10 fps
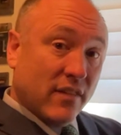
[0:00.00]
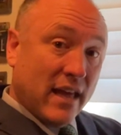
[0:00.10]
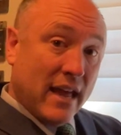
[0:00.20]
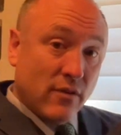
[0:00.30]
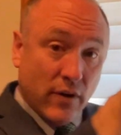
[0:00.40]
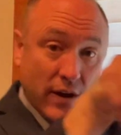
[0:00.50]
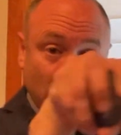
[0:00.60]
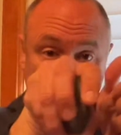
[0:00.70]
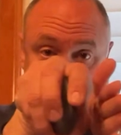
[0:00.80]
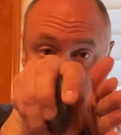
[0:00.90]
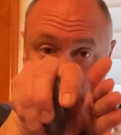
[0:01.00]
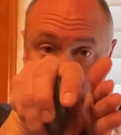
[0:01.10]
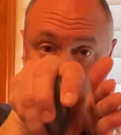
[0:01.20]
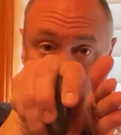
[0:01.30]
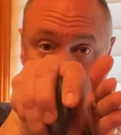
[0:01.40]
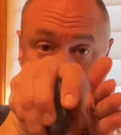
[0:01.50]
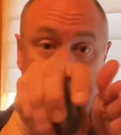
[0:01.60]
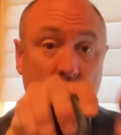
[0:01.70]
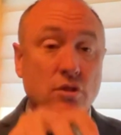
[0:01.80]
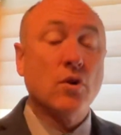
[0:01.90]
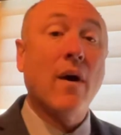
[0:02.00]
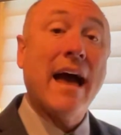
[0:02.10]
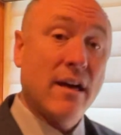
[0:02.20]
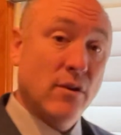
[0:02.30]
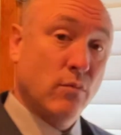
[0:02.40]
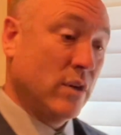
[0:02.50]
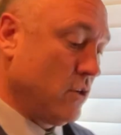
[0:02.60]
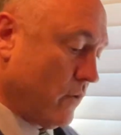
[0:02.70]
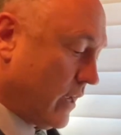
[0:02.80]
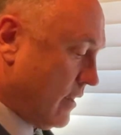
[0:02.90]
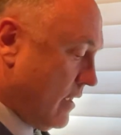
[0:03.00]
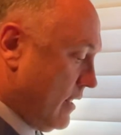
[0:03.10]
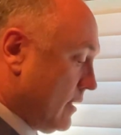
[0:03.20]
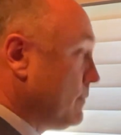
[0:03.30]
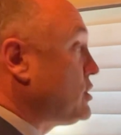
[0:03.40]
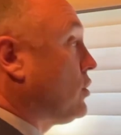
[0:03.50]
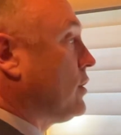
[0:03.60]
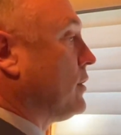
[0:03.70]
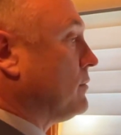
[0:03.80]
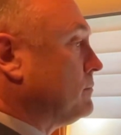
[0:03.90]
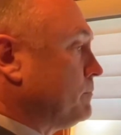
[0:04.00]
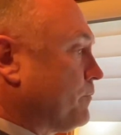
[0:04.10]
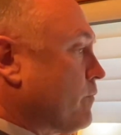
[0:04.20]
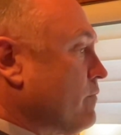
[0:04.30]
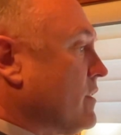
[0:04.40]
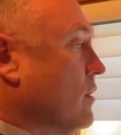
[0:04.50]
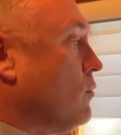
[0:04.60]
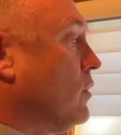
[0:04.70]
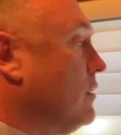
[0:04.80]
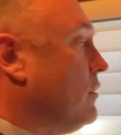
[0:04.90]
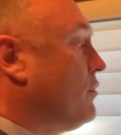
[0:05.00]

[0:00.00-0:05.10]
the headrail. So how did we do it? Let me show you. One of the